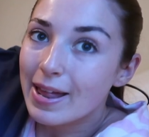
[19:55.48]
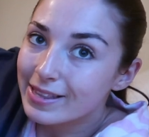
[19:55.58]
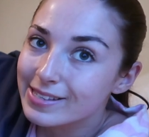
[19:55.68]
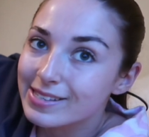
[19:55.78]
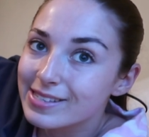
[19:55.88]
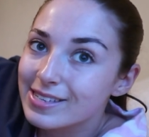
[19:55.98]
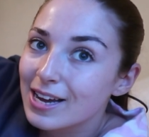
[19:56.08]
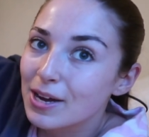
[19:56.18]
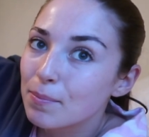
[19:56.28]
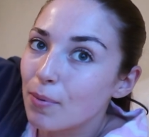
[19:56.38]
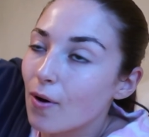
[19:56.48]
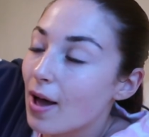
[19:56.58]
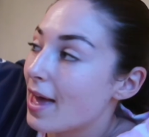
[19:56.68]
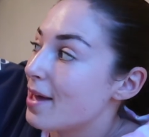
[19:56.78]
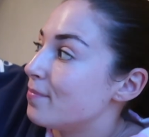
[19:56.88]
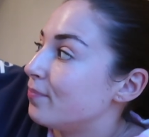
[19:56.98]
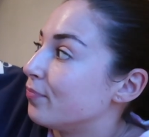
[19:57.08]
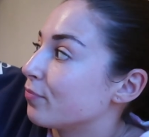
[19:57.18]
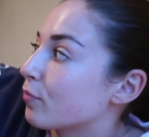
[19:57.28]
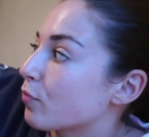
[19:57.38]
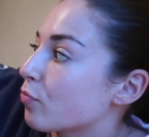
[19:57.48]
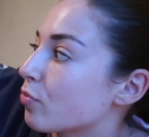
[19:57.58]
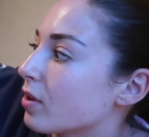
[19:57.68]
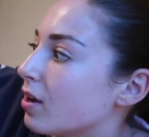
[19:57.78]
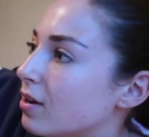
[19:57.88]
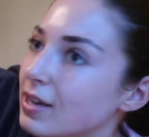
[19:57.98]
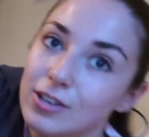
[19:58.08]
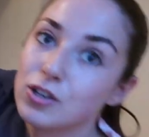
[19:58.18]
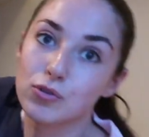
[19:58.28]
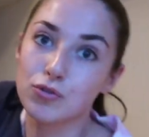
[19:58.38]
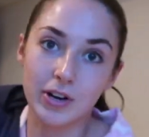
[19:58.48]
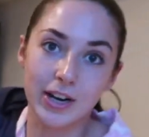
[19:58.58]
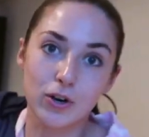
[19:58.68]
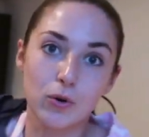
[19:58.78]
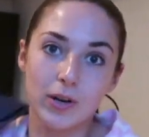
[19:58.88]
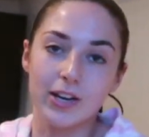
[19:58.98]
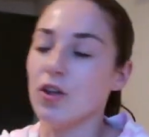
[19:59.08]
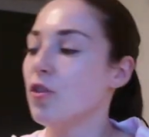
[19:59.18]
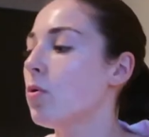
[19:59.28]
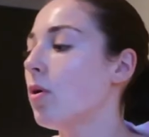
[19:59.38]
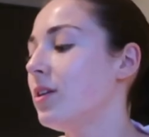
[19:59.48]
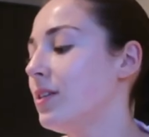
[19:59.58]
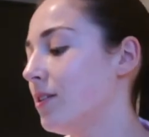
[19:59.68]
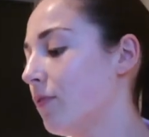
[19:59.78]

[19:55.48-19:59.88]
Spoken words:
men's, but it looked really cool, and like the quality is